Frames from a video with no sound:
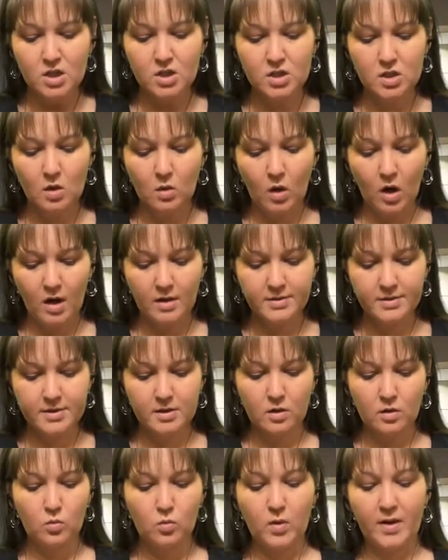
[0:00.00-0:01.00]
So
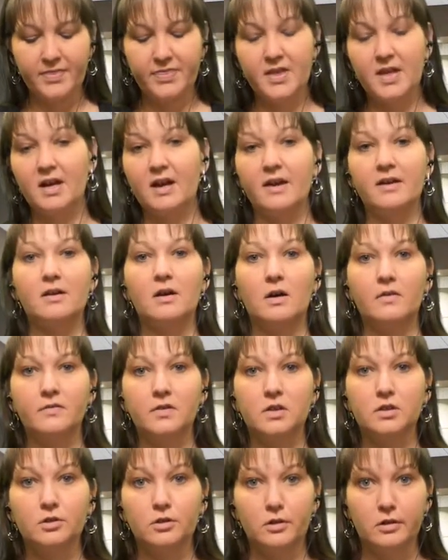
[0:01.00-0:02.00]
also one thing I
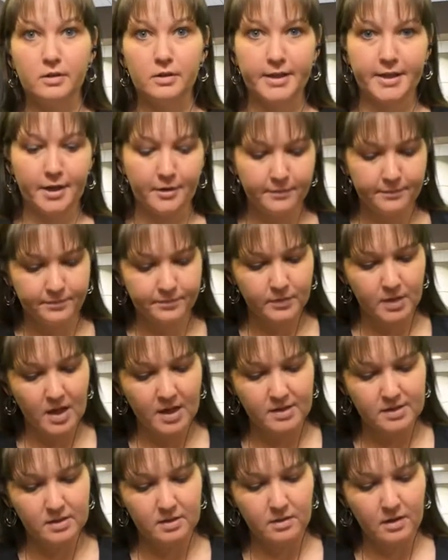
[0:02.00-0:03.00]
covered earlier
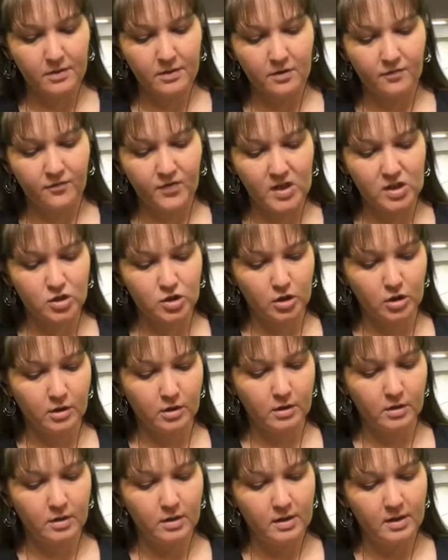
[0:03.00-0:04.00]
as another feature
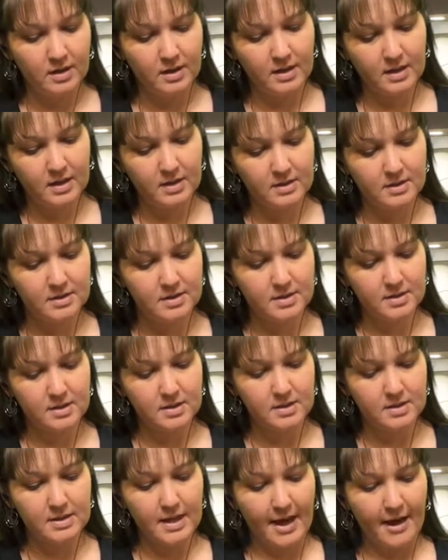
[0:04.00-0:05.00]
is
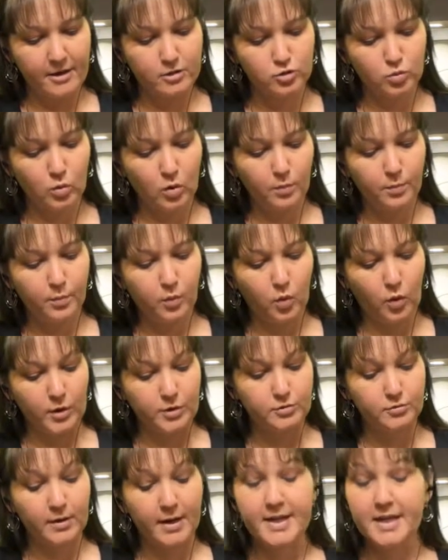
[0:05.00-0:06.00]
this actual
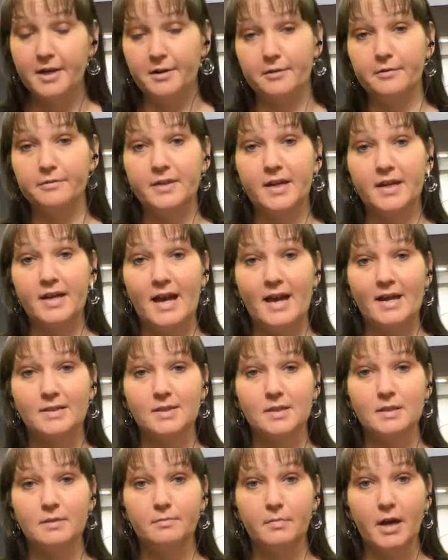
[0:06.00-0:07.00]
port right here that has
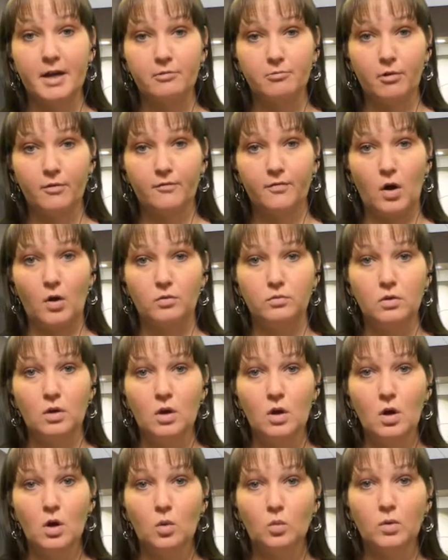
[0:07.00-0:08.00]
the microphone.
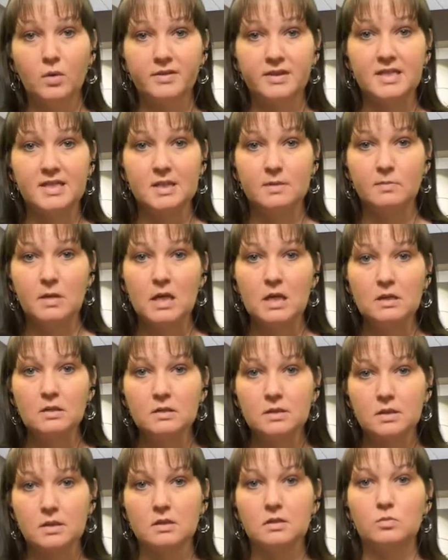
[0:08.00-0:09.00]
What this
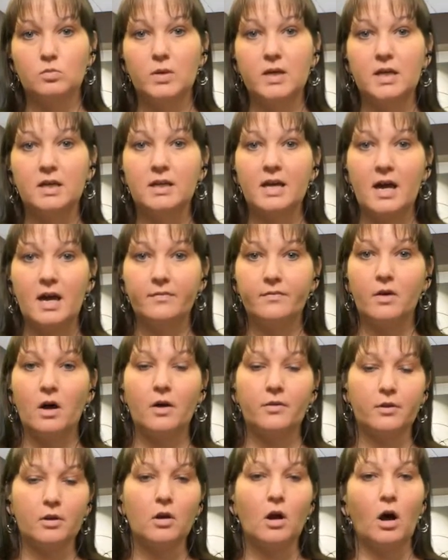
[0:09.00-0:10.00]
means is we can have
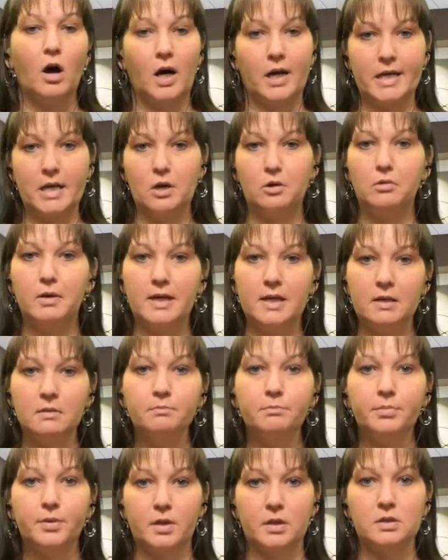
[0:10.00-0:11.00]
other audio
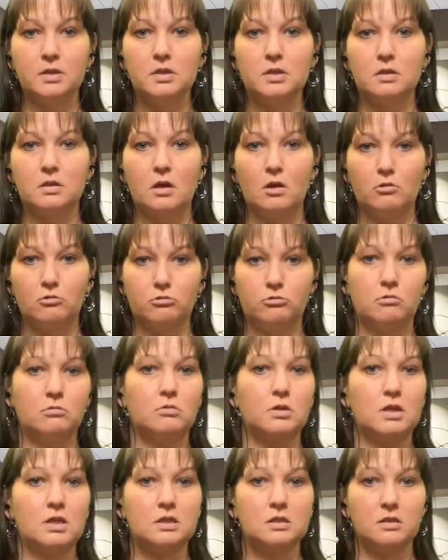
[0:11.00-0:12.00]
inputs go through
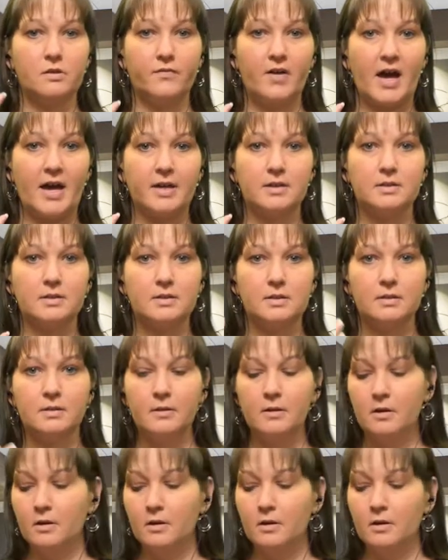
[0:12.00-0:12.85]
this device.